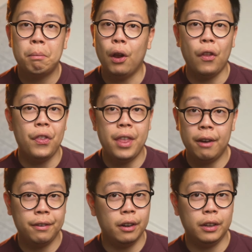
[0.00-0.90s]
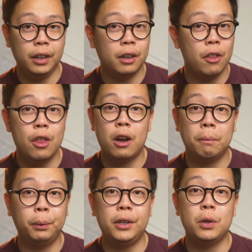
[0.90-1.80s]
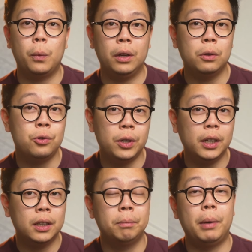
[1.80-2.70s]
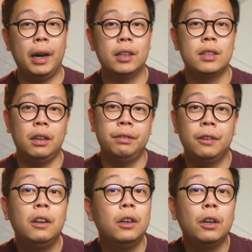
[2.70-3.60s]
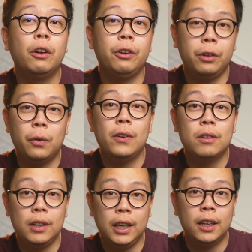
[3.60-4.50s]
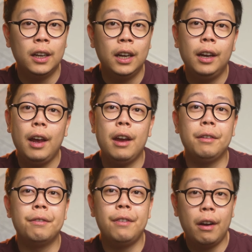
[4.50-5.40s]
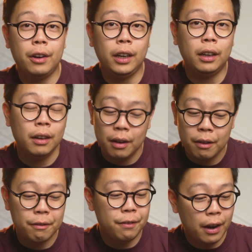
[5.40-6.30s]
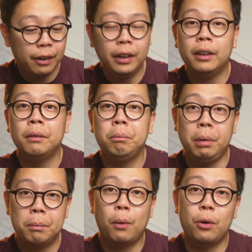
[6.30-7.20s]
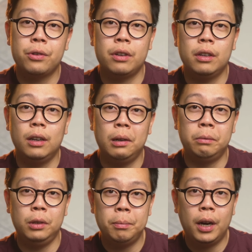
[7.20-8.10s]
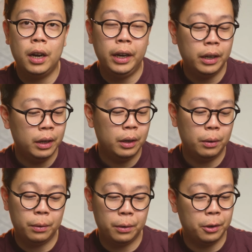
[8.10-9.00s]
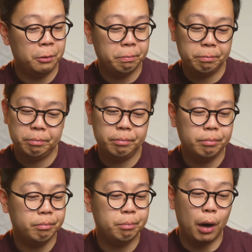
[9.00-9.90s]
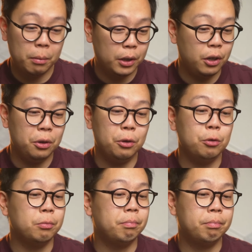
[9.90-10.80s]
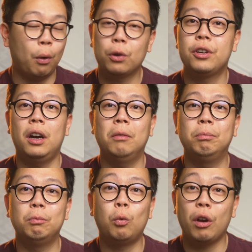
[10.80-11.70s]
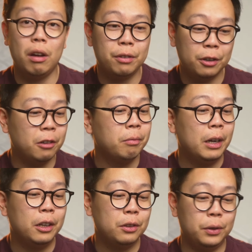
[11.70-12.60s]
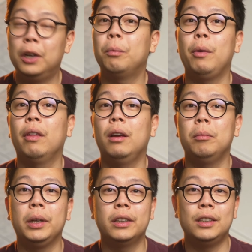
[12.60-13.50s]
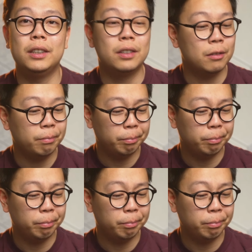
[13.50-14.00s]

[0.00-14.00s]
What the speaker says: but definitely not a pleasing wine to drink by itself. You're going to need a very, very big portion of ribeye or barbecue, pork chop, whatever to help with it, because